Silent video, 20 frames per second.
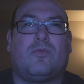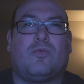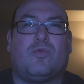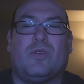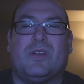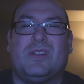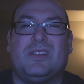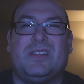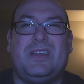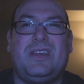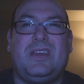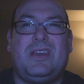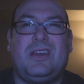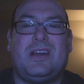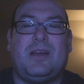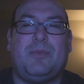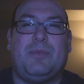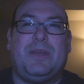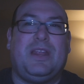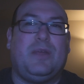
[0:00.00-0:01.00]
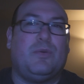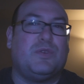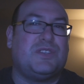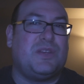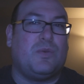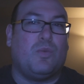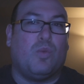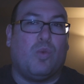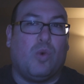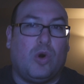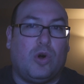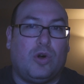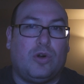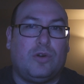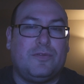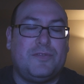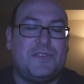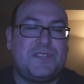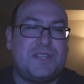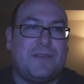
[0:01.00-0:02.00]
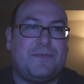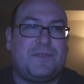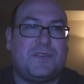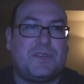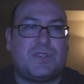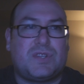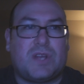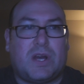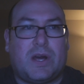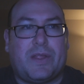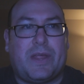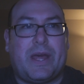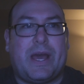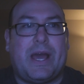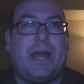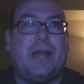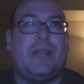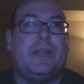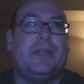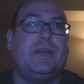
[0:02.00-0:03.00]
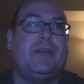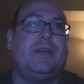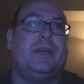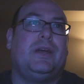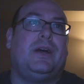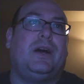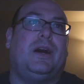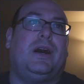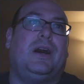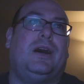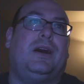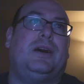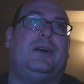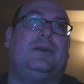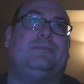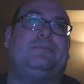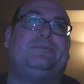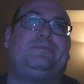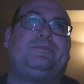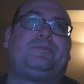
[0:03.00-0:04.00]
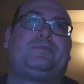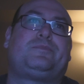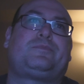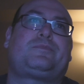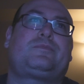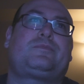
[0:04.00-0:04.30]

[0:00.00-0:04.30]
really. I mean, he was in Wolves, if you saw that. Um,